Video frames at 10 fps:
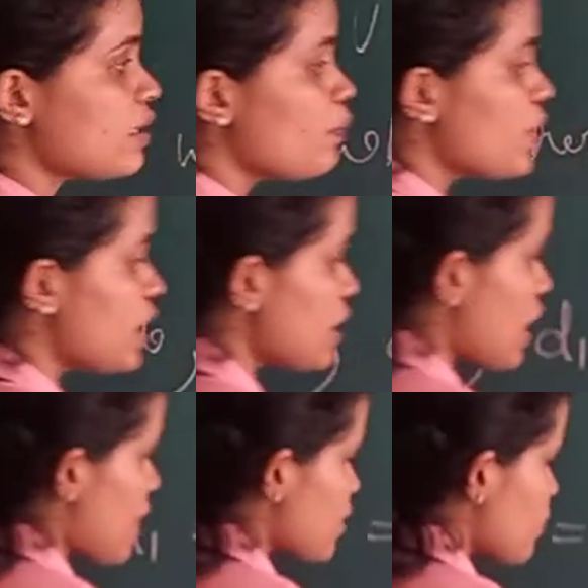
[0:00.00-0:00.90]
the
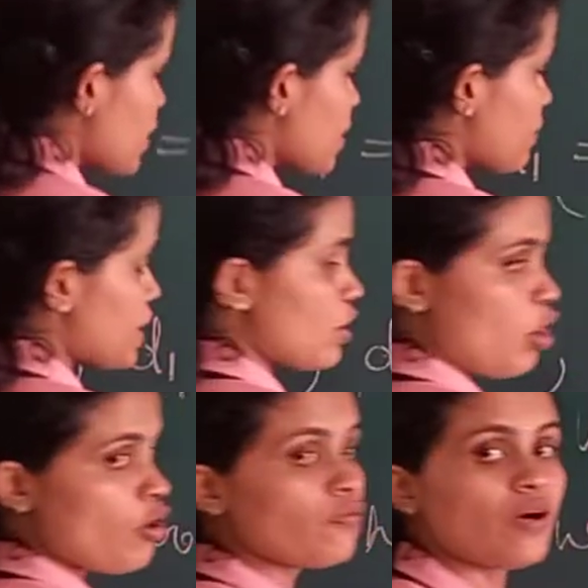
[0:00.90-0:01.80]
mean arithmetic mean
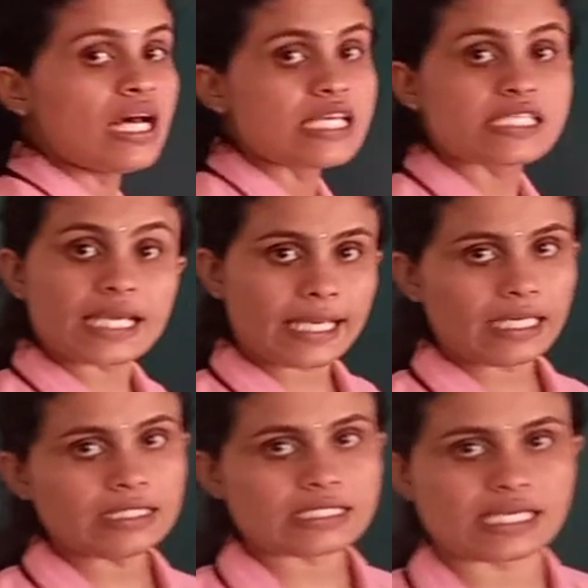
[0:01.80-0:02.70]
of
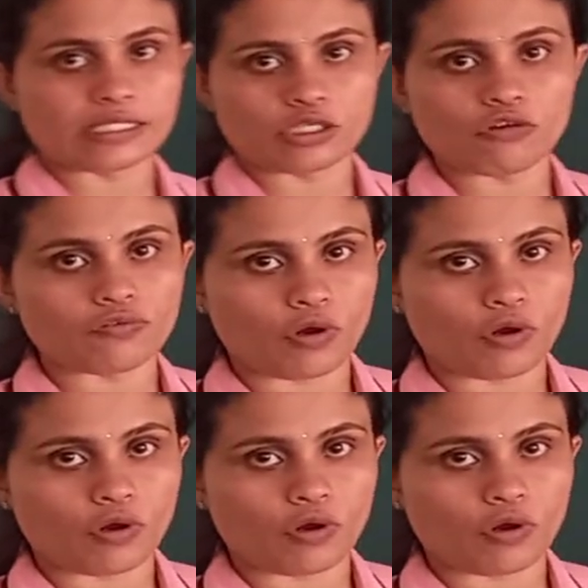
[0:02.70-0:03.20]
second set of